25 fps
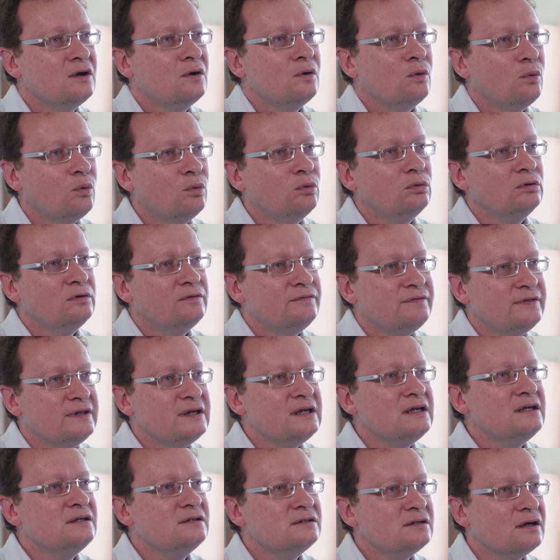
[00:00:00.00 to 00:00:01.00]
All of
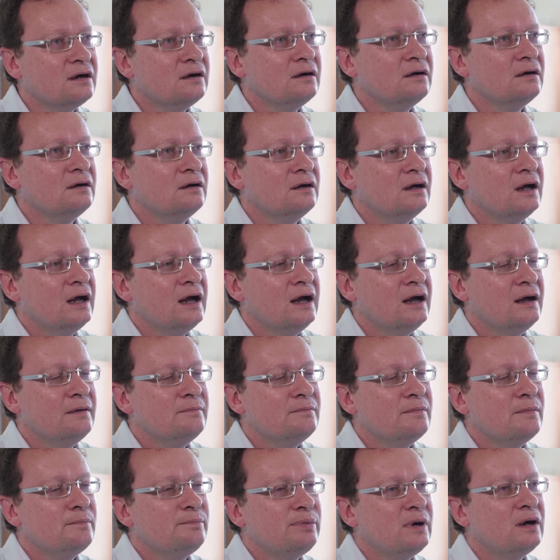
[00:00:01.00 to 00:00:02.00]
these are
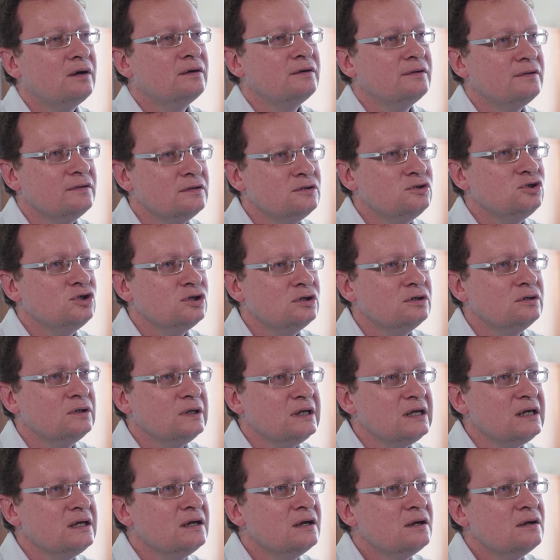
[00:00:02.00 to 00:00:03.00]
part of the
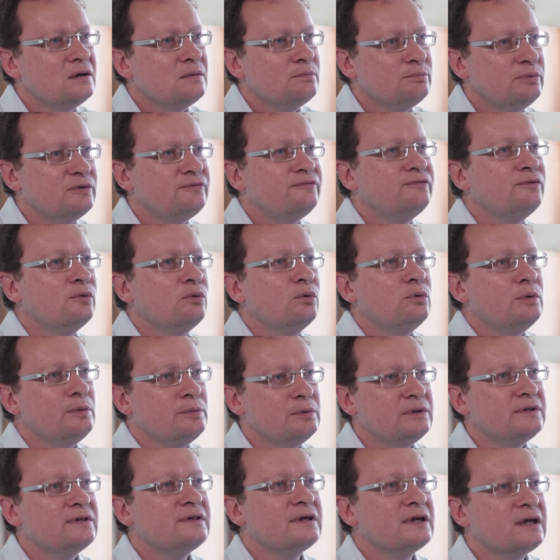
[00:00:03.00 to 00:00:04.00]
journey before we
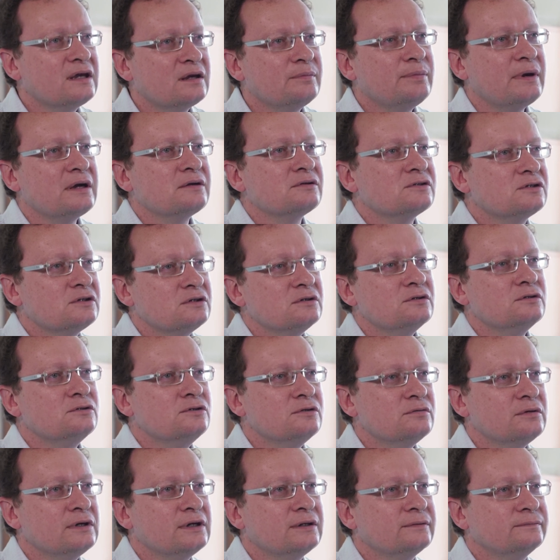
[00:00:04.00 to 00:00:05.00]
would think about
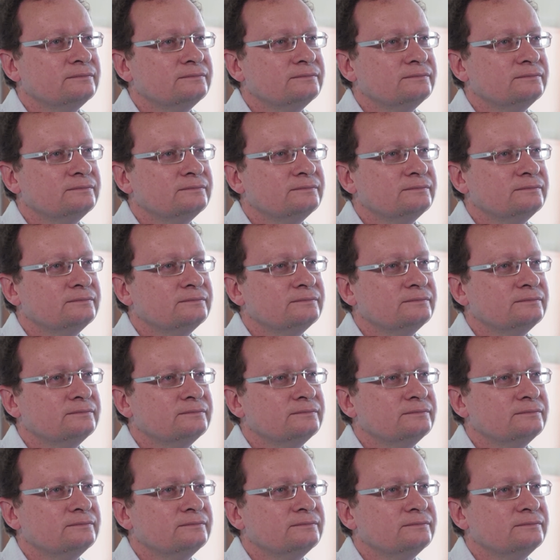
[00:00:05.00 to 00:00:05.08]
surgery.